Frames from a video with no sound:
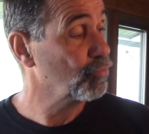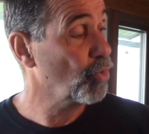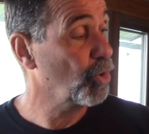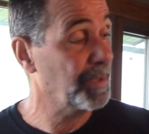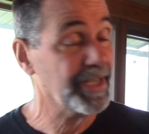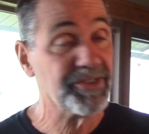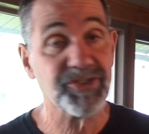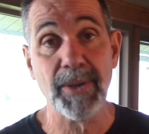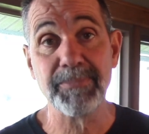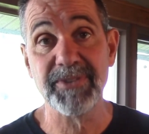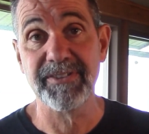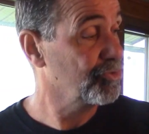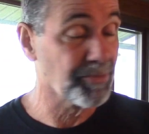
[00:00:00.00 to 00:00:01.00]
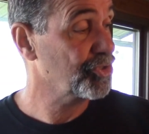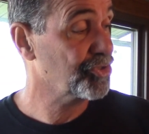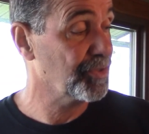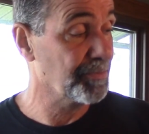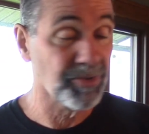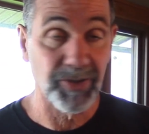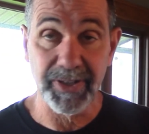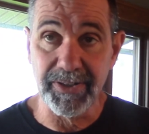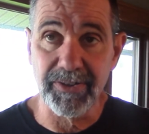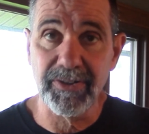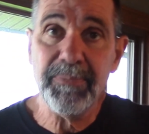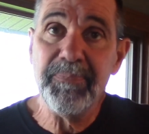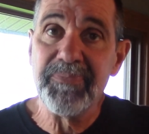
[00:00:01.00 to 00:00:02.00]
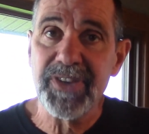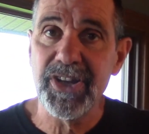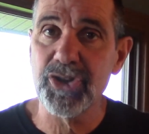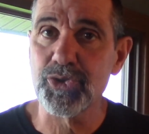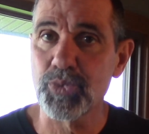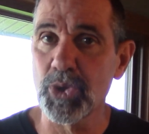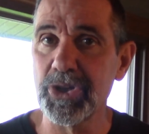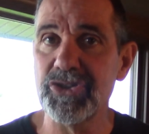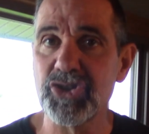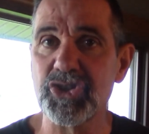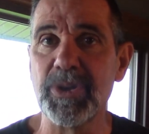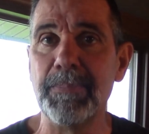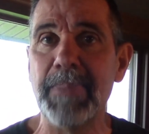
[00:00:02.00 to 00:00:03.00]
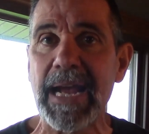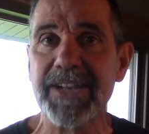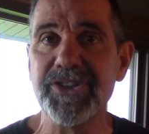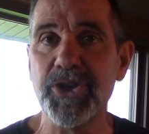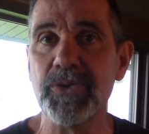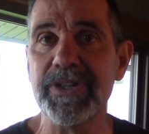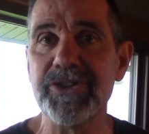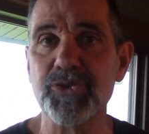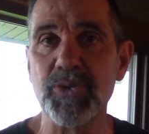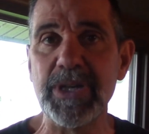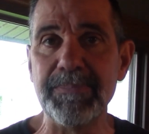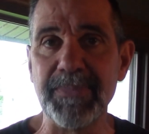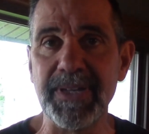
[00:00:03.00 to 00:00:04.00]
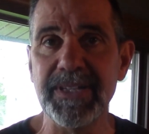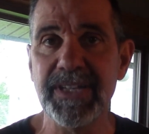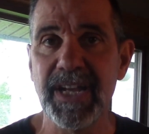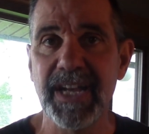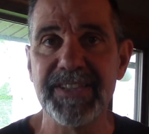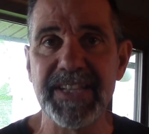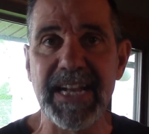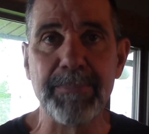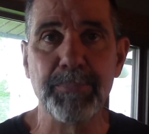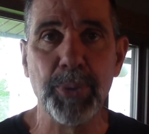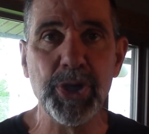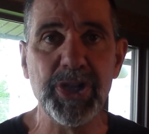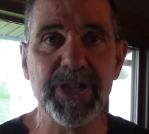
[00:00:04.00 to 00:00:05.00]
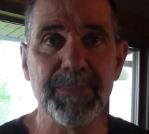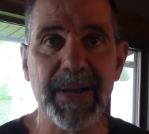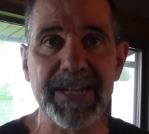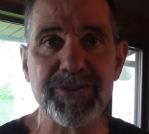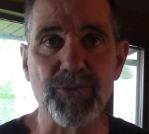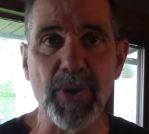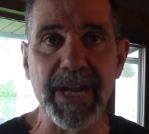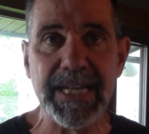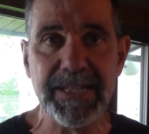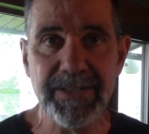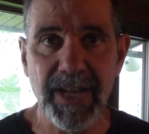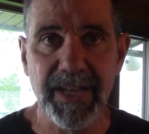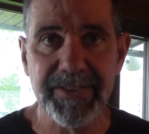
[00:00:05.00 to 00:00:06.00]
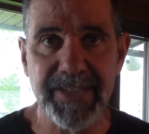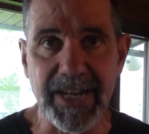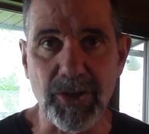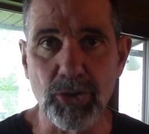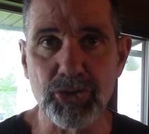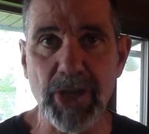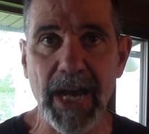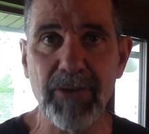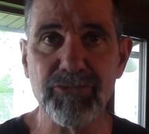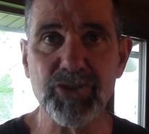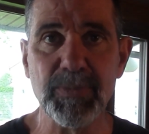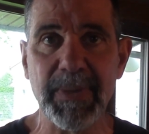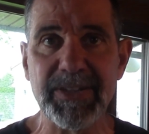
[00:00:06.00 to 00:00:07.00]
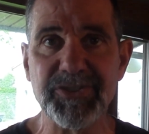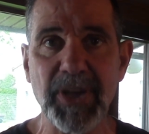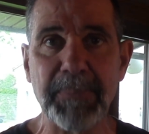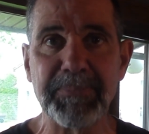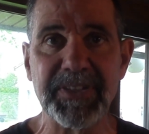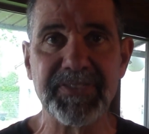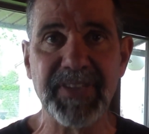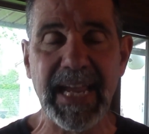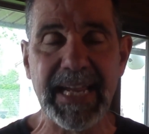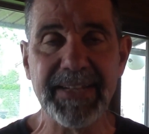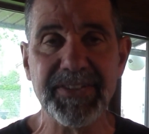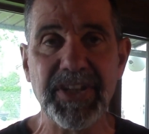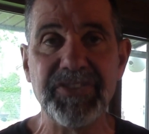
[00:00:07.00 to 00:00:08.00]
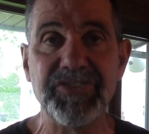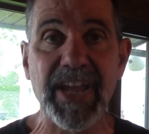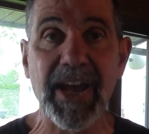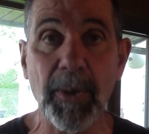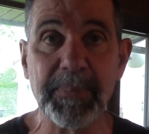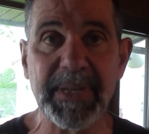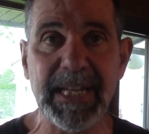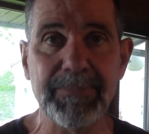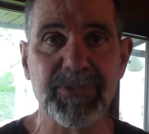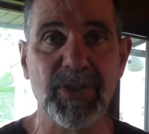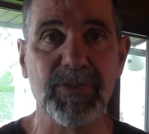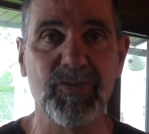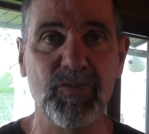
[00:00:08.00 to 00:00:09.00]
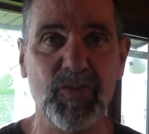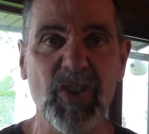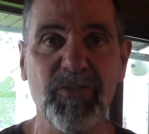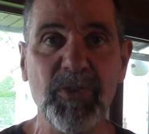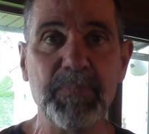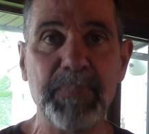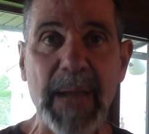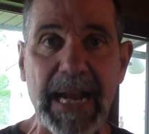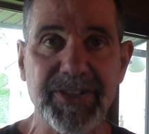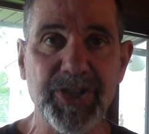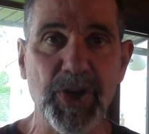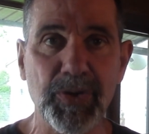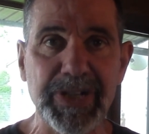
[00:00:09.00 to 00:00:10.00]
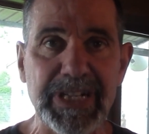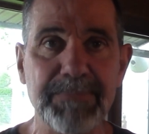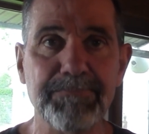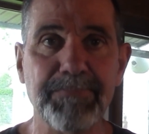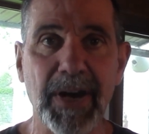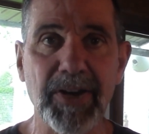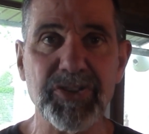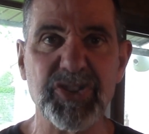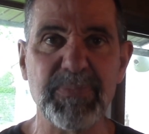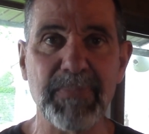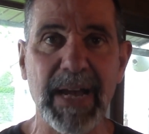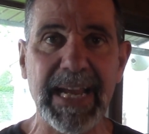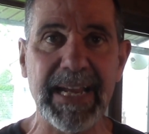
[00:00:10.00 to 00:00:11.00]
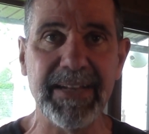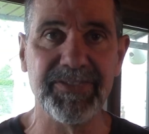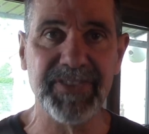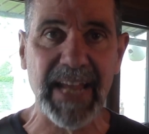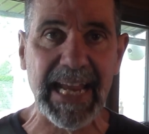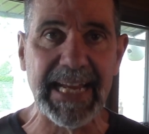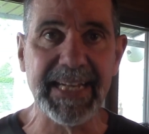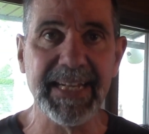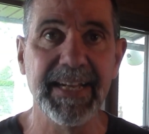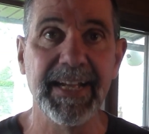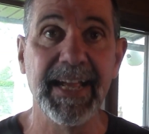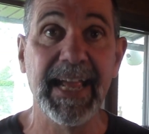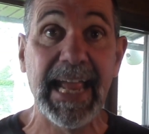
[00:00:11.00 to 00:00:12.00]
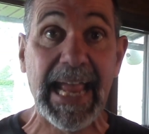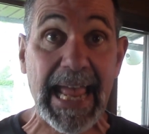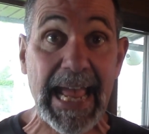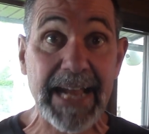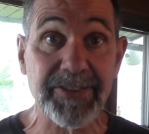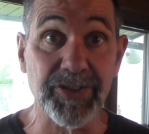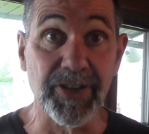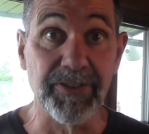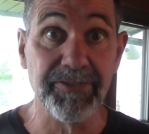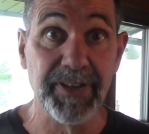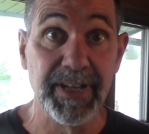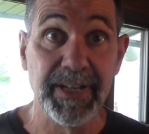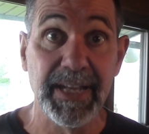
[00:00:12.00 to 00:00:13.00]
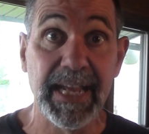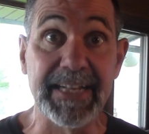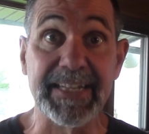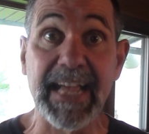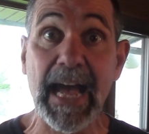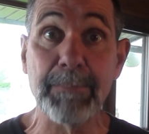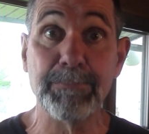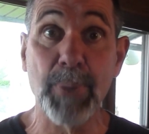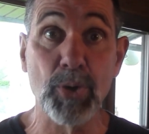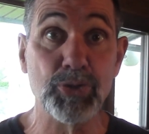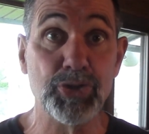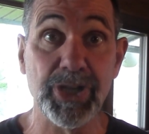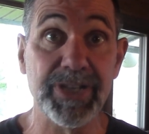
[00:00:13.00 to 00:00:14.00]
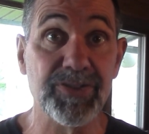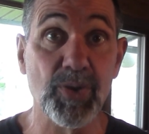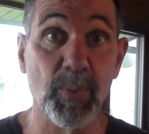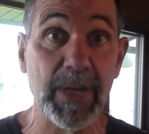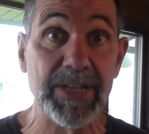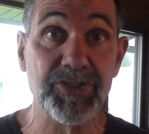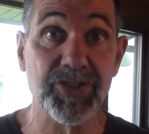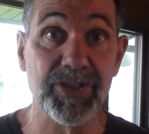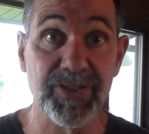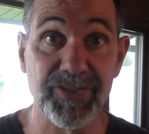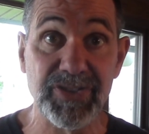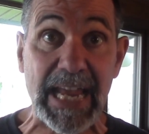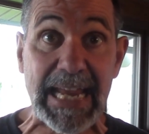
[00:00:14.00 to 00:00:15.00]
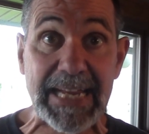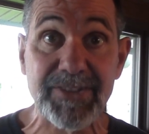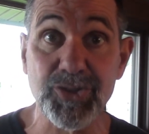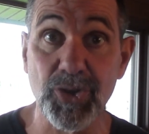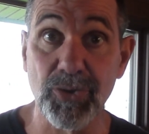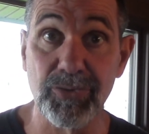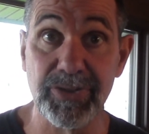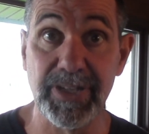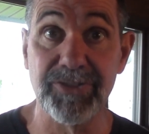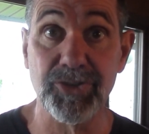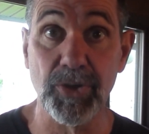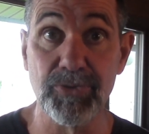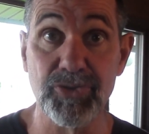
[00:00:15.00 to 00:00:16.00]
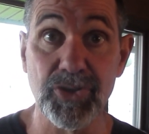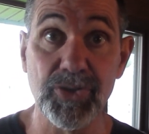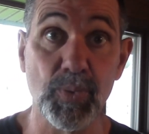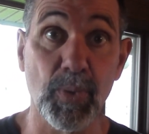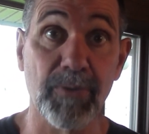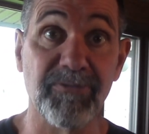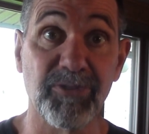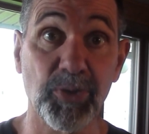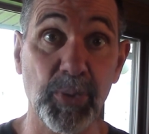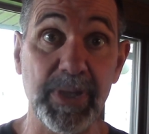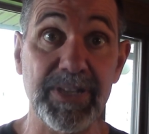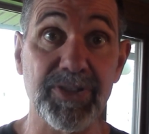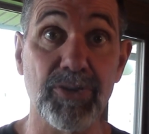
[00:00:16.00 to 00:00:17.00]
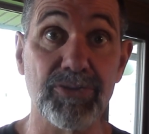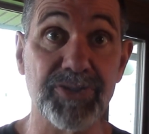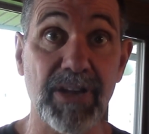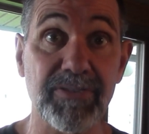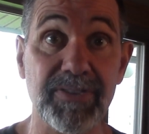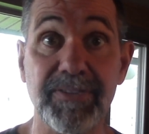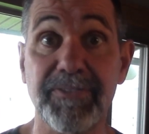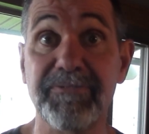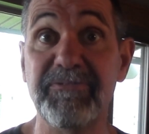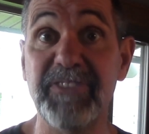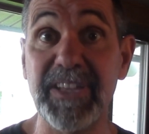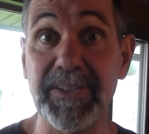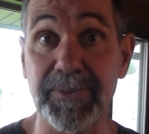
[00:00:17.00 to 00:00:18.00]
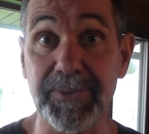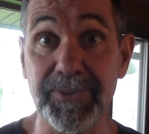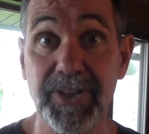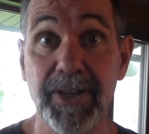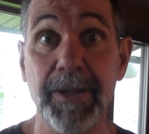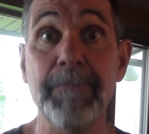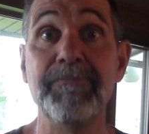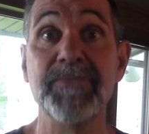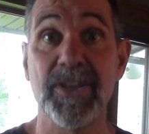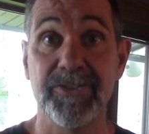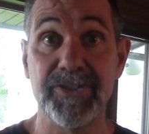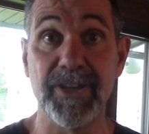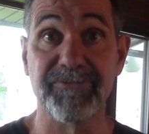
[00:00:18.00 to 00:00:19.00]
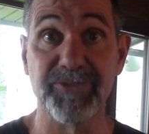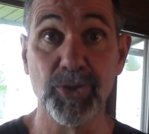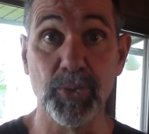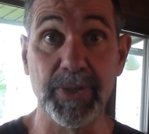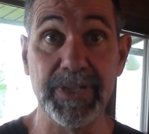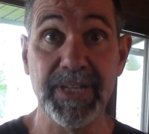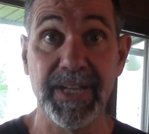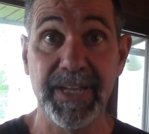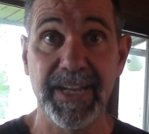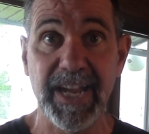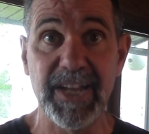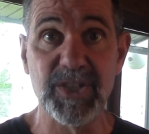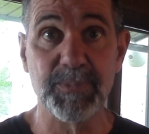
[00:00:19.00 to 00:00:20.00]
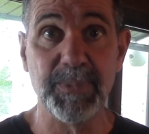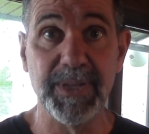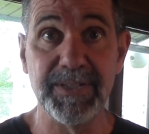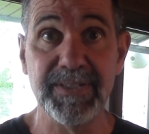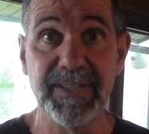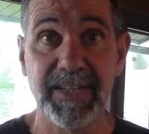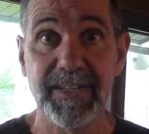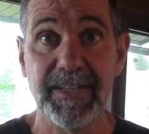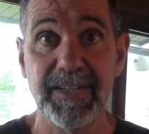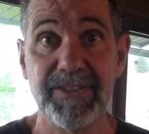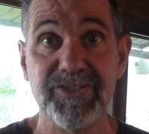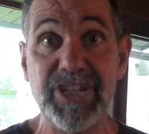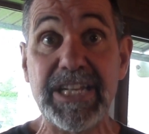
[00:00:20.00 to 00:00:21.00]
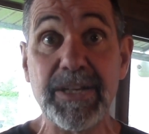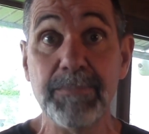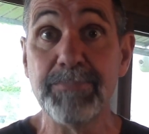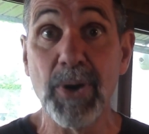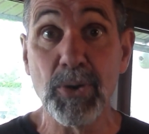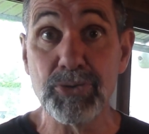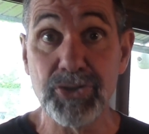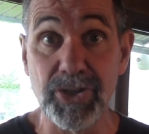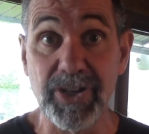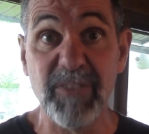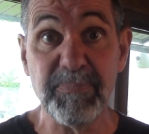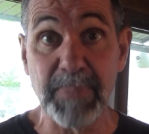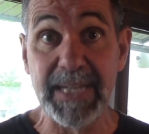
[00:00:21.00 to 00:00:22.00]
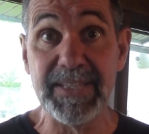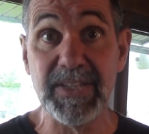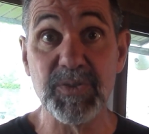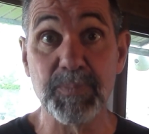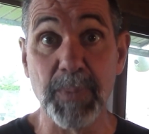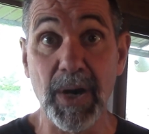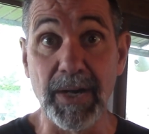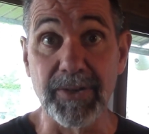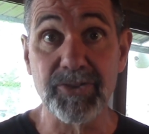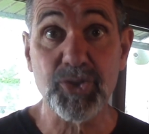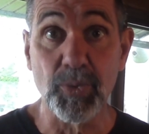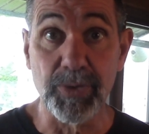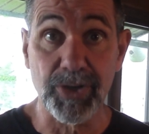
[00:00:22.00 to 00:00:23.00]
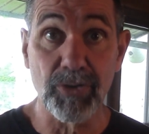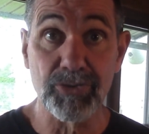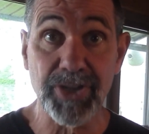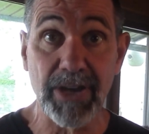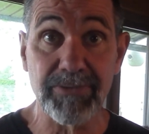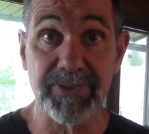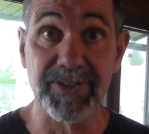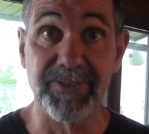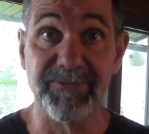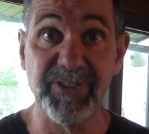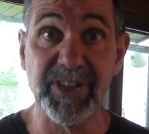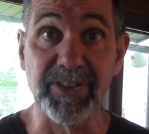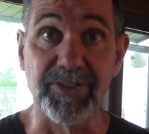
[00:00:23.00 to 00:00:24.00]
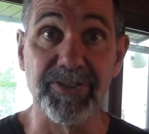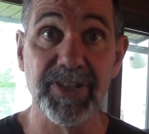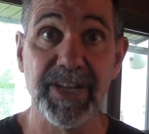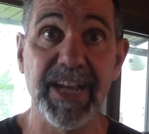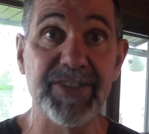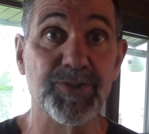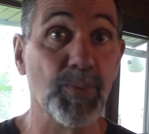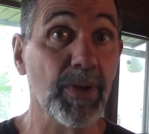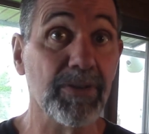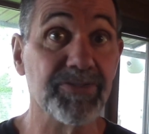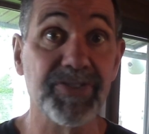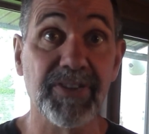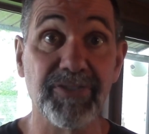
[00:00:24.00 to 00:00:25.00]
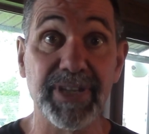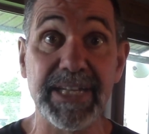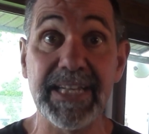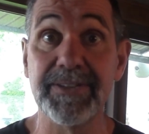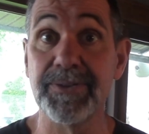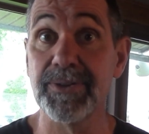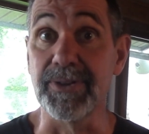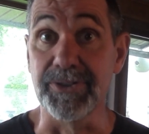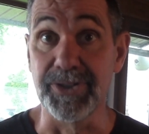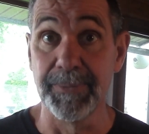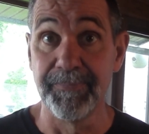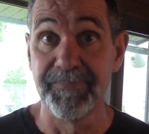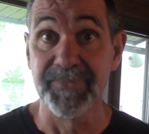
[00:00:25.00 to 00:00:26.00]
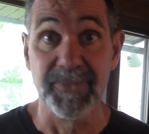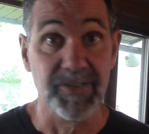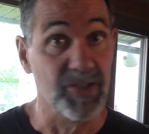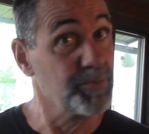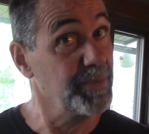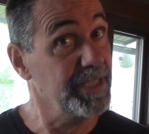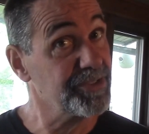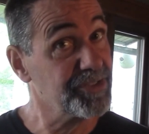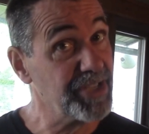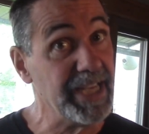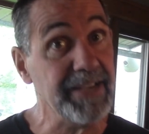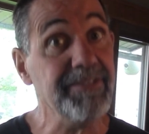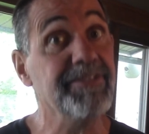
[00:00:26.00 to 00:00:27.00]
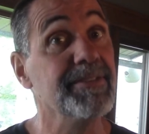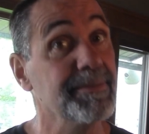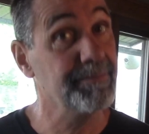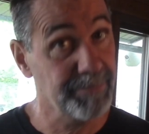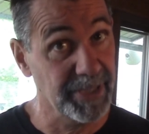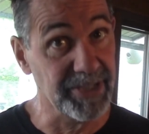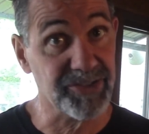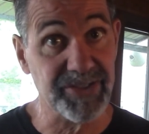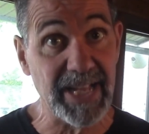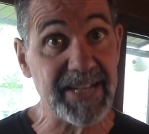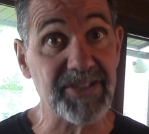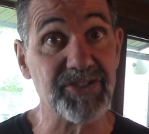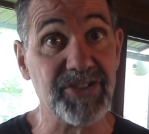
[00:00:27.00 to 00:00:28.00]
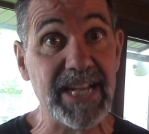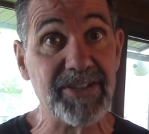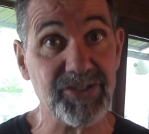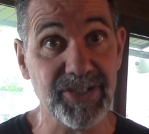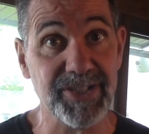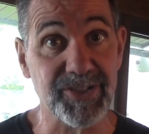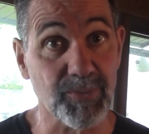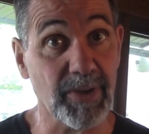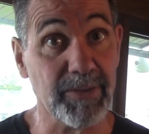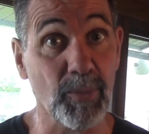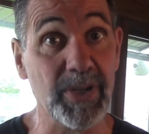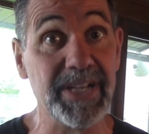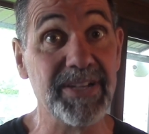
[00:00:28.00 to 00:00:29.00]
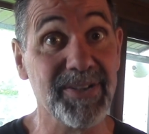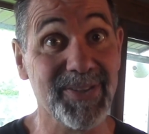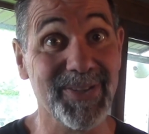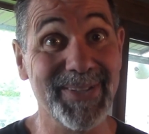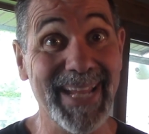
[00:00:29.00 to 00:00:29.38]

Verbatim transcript: Robex Septic System Cleaner, is really just a bacteria treatment that I put into my drain that goes out to my septic tank to help keep the different bacteria and bugs in my tank active and composting the waste in the tank, so when it turns into effluent and goes out in the field, the effluent has been decomposed enough by these bugs, so when it goes out into the field, it's relatively inert. Doesn't mean it's safe, but it's not as nasty as what went into the